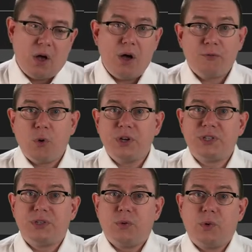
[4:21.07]
Of
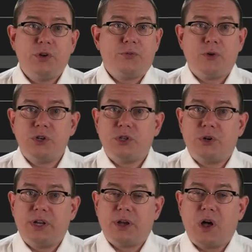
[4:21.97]
course, when you're first
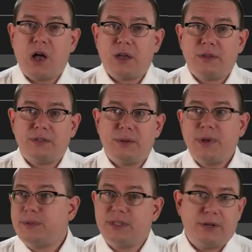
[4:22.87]
learning Coq,
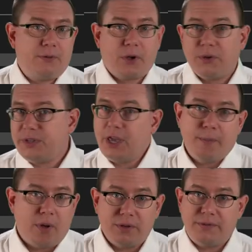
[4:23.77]
sometimes it's difficult to
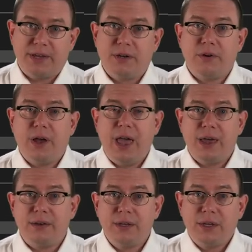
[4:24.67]
keep all of that in your
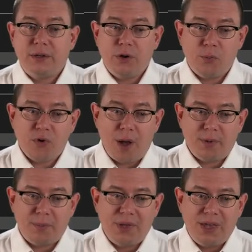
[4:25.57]
head. No
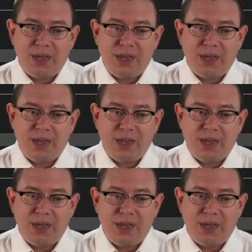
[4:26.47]
problem.